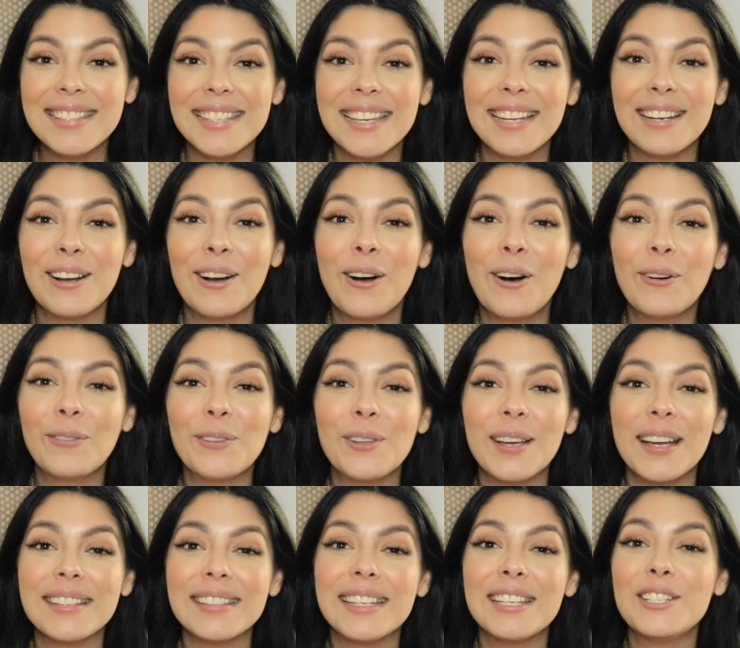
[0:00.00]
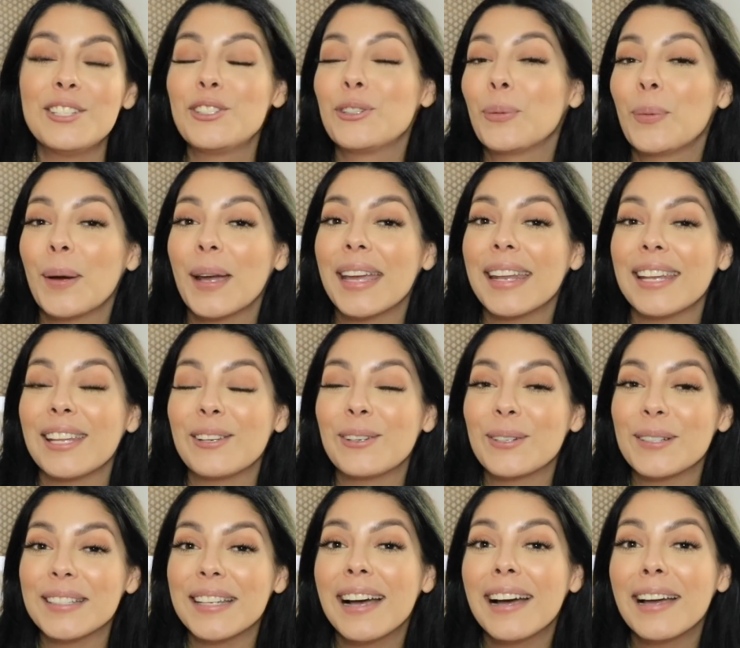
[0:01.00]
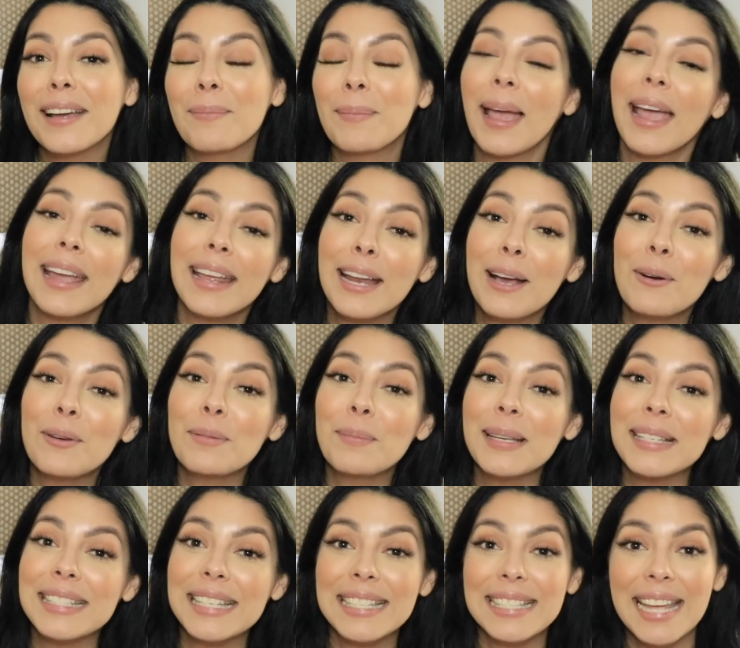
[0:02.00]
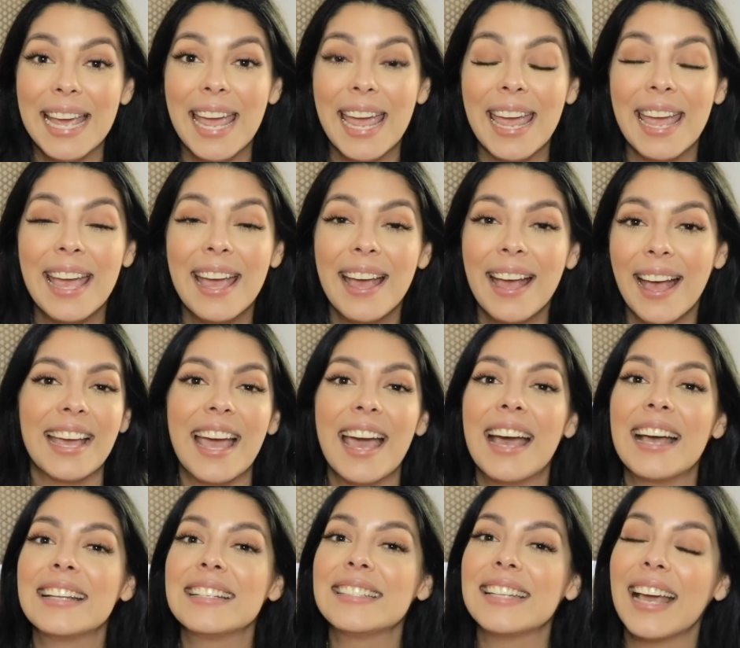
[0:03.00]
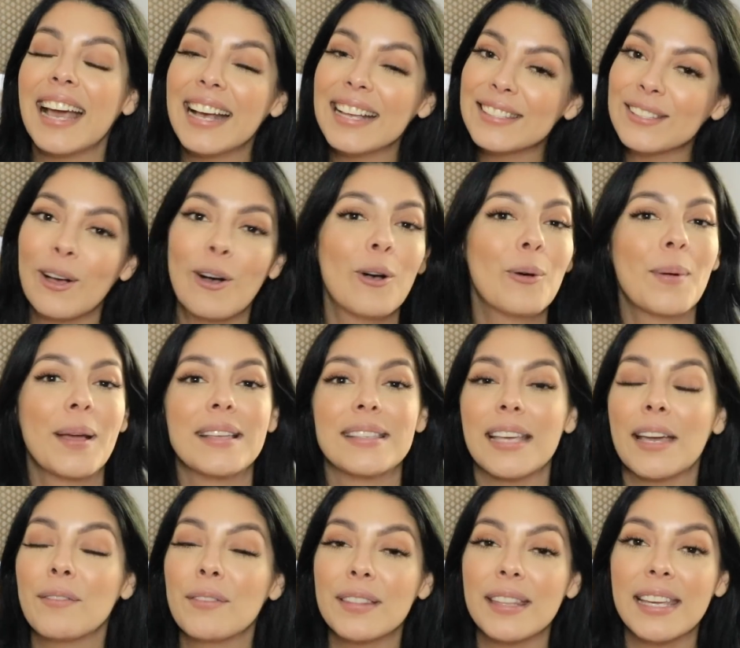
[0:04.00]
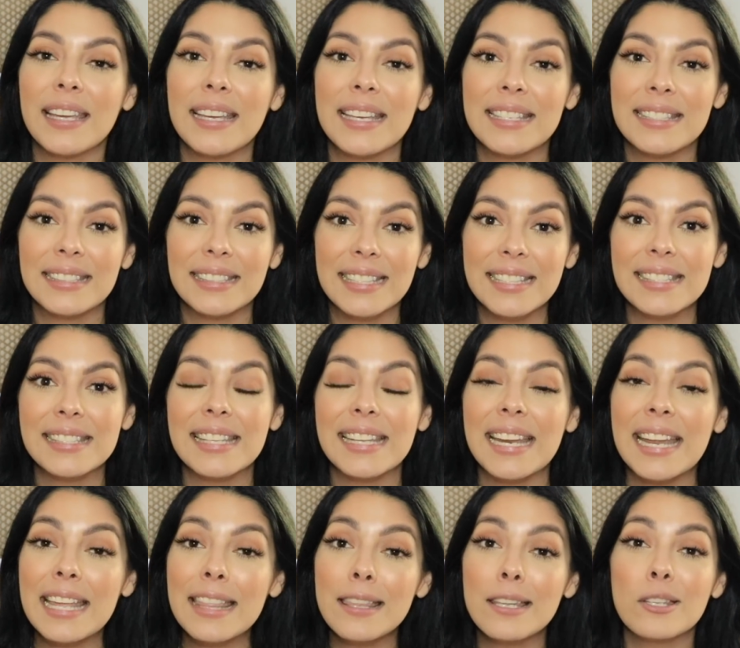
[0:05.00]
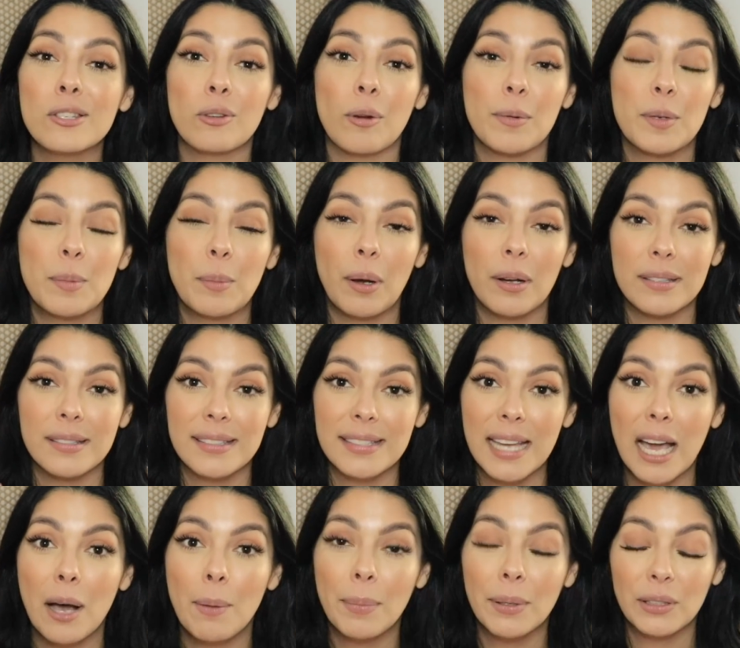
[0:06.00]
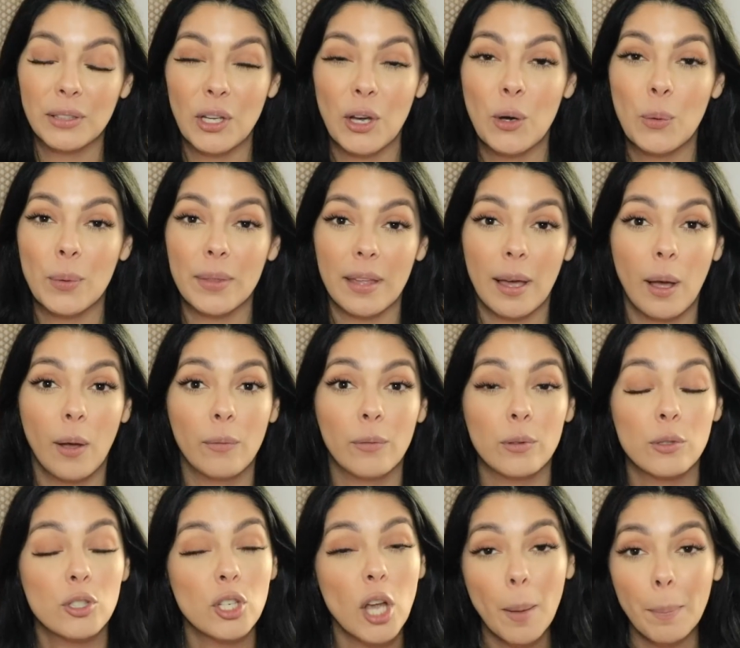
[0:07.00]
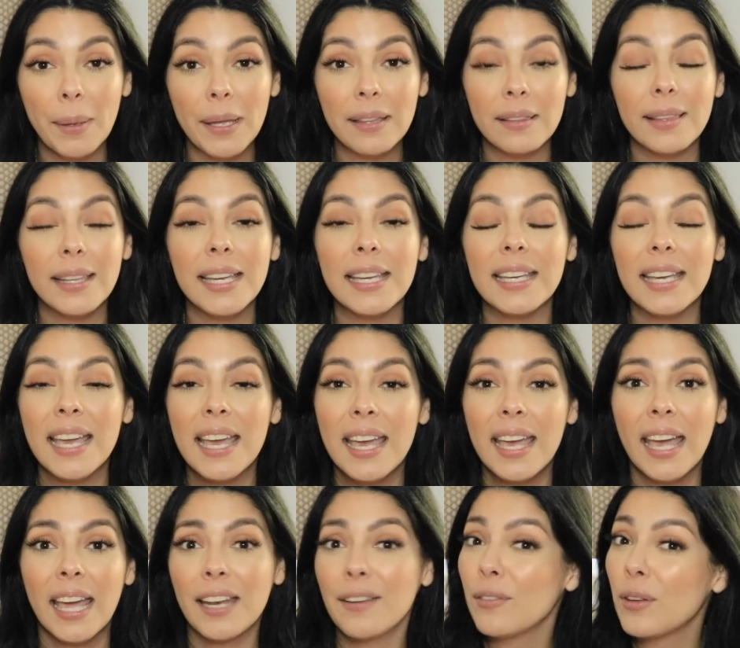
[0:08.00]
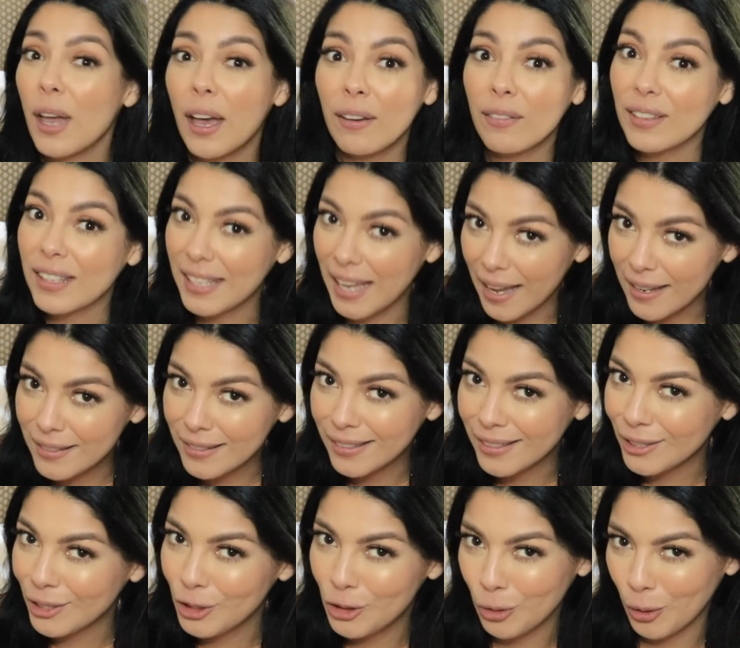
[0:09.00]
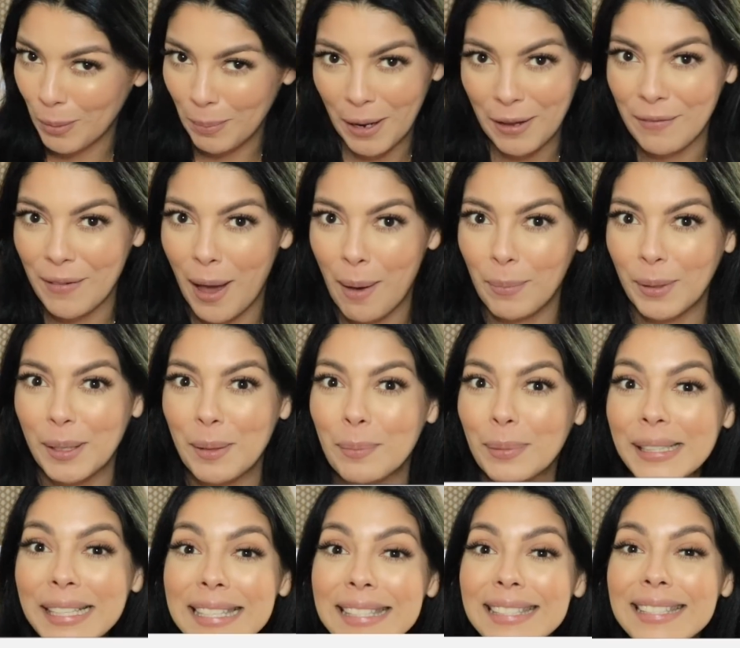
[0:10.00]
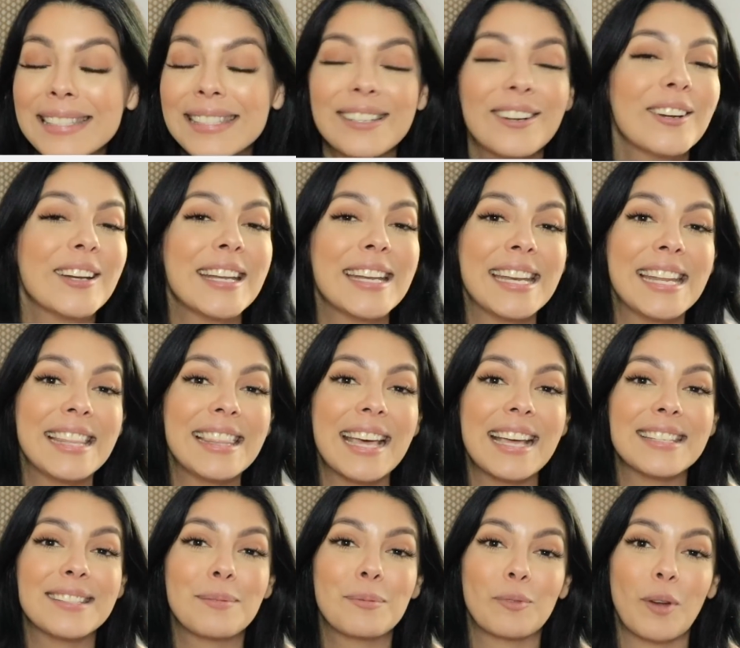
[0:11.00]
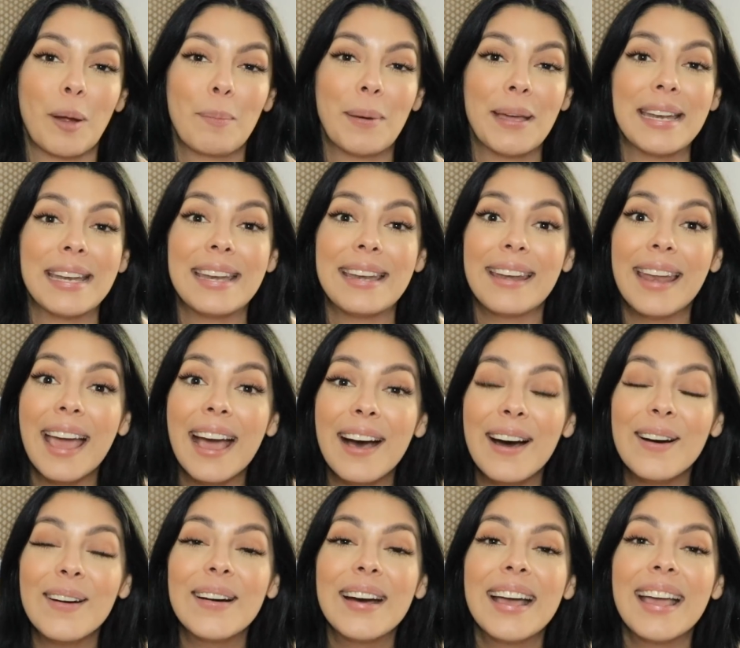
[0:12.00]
it. Hopefully you guys enjoyed your time hanging out with me today. And as always, everything is listed in the description box down below with a helpful shopping link. And if you have yet to join my family, please consider hitting that subscribe button now.